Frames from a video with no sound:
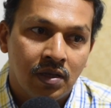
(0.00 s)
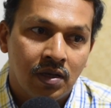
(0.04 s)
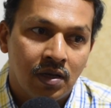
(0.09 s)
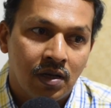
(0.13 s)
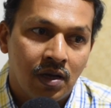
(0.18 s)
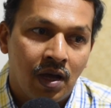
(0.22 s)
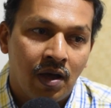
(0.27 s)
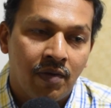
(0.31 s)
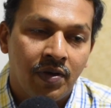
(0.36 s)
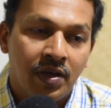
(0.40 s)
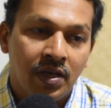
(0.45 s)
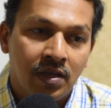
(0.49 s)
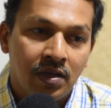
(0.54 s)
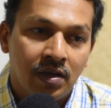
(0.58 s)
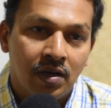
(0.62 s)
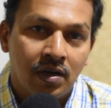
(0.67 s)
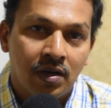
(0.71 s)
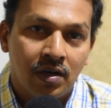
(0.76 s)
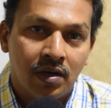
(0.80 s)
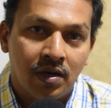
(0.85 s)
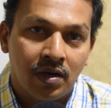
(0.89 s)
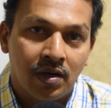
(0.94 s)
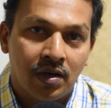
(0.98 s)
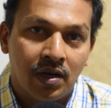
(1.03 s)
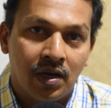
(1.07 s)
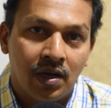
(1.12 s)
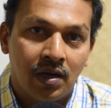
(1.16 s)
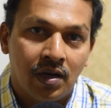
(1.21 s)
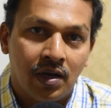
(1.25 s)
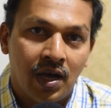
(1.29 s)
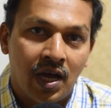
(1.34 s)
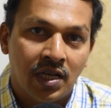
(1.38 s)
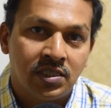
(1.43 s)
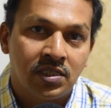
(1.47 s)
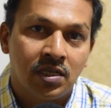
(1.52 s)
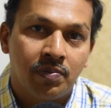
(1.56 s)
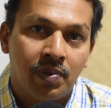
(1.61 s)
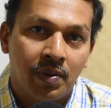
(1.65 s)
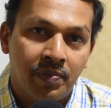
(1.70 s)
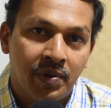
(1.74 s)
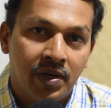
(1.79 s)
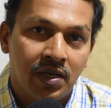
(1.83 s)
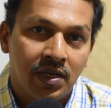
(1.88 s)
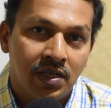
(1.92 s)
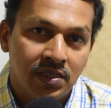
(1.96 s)
having acid
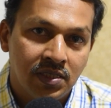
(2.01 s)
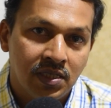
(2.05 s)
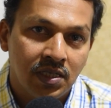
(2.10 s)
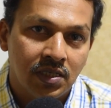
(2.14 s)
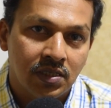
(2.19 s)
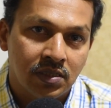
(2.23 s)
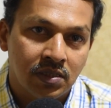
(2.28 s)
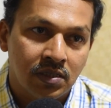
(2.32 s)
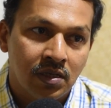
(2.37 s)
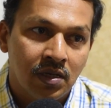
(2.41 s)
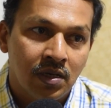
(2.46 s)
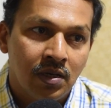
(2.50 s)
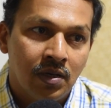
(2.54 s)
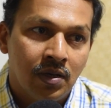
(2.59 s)
peptic disease.